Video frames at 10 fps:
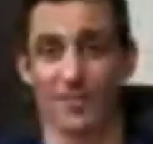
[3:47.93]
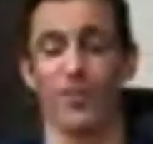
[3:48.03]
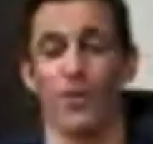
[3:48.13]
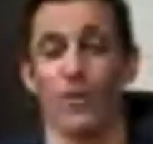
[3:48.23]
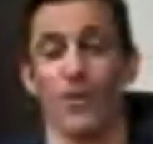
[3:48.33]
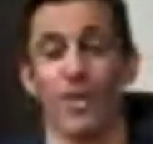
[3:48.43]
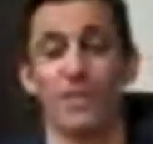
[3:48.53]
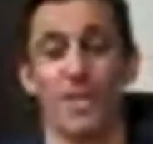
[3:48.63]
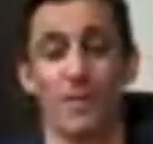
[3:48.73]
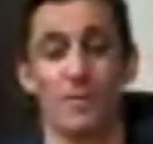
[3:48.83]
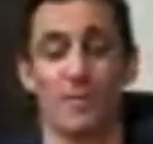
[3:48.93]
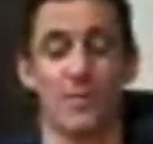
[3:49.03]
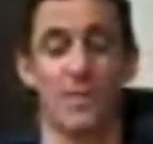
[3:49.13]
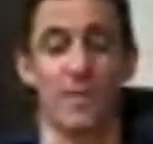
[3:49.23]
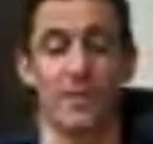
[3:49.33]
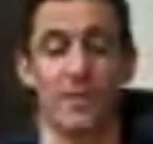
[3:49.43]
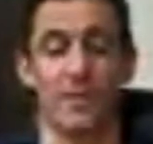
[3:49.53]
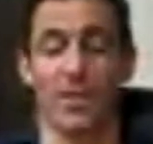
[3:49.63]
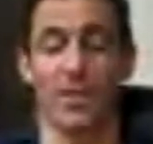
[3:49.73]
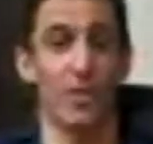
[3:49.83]
a lot of times in San
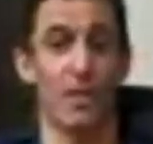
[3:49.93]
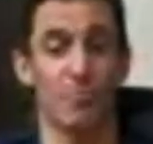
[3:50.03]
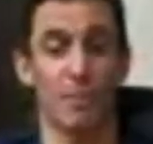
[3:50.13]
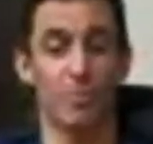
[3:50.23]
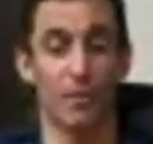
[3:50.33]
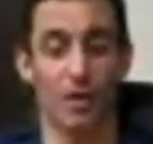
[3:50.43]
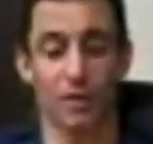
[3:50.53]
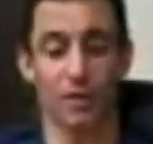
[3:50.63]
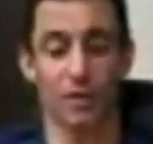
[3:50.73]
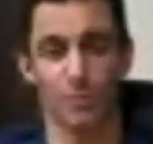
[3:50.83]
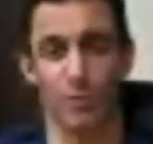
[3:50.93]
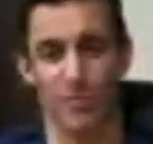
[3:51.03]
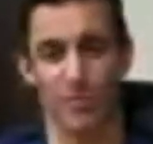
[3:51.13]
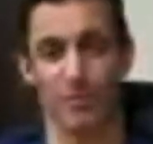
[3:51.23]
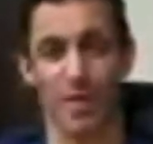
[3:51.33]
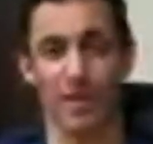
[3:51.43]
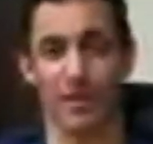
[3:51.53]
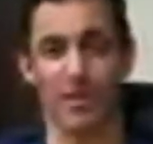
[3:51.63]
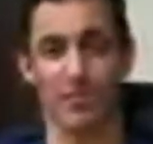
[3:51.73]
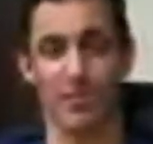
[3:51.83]
Diego, people are exposing their
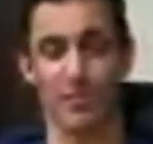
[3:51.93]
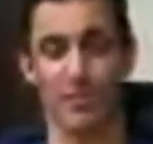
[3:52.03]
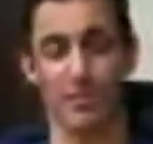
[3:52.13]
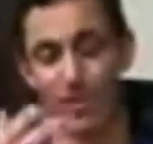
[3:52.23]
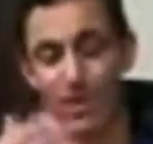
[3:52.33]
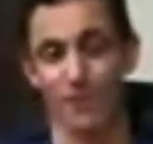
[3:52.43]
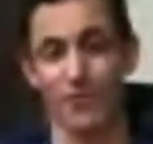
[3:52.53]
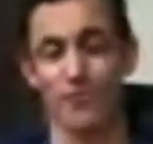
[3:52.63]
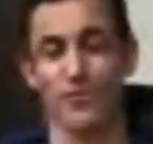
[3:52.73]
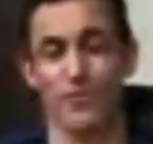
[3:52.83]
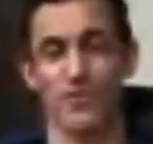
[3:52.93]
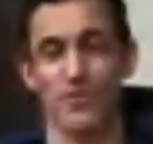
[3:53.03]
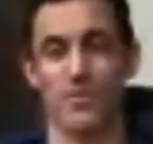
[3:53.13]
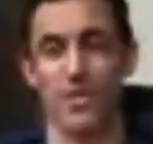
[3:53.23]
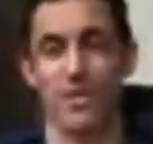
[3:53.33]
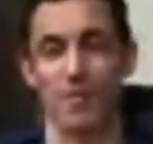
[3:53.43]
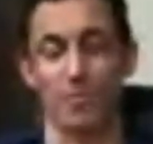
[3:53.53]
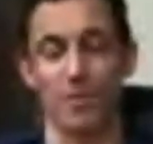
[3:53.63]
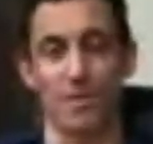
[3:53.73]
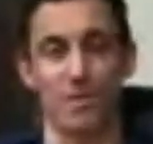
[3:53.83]
bodies, and it's kind of interesting you say that
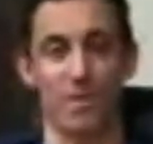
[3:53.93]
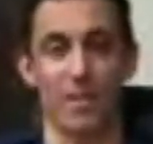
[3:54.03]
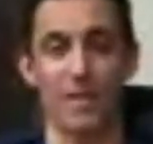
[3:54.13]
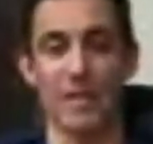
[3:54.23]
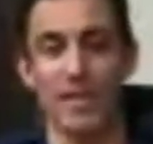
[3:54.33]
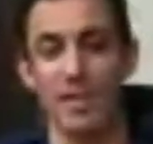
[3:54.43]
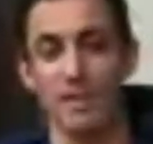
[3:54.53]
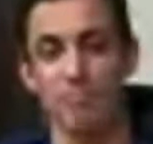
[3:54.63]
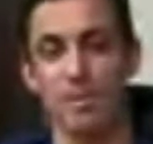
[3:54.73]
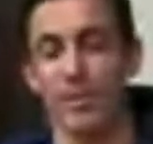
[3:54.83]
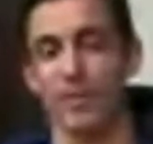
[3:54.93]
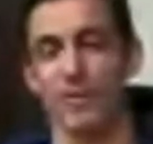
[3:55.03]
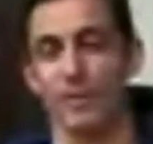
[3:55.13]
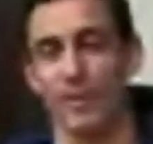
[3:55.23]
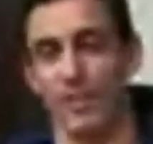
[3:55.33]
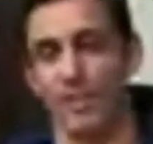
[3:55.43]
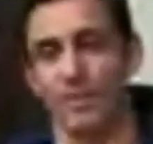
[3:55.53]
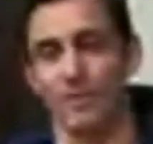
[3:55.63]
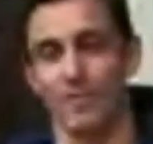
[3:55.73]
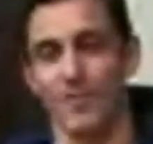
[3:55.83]
because I think people here
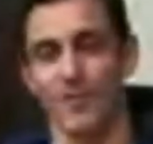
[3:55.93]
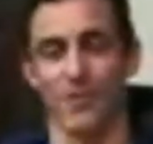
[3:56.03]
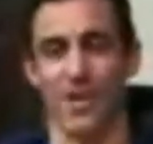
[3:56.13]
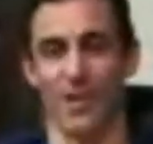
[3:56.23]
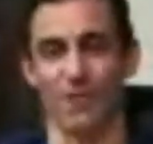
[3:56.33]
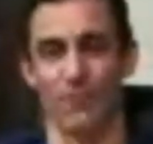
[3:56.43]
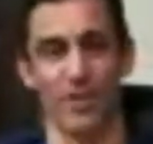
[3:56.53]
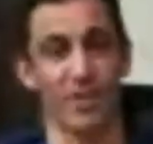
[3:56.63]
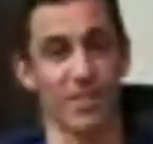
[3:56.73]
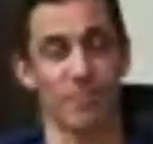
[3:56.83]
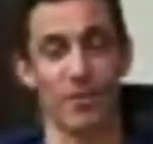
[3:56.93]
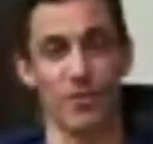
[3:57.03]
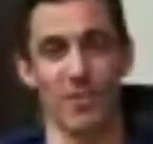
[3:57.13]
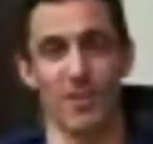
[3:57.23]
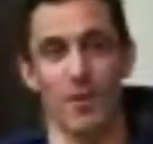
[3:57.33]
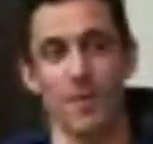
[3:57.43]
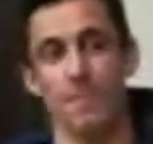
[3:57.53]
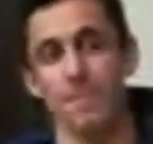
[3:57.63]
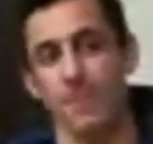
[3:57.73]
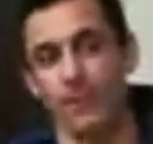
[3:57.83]
in Southern California especially
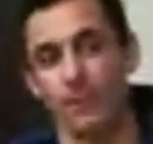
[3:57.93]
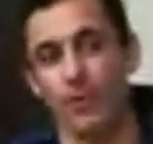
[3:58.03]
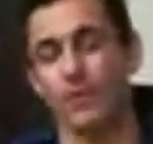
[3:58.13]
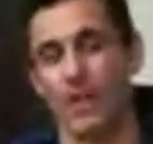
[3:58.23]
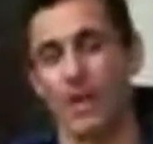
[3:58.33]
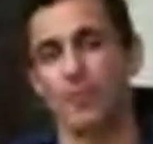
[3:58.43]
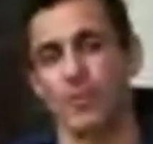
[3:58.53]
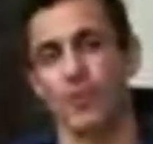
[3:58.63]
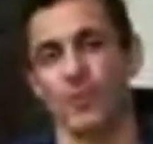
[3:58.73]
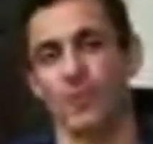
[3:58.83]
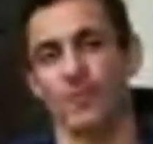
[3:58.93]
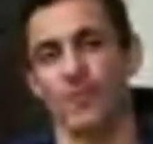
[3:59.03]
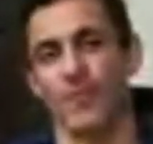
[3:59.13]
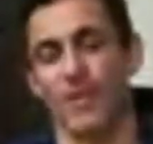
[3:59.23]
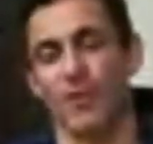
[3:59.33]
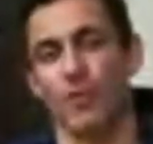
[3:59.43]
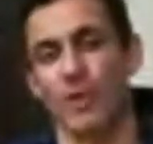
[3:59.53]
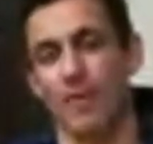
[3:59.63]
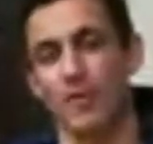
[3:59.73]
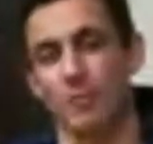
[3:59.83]
look to liposuction and they don't have as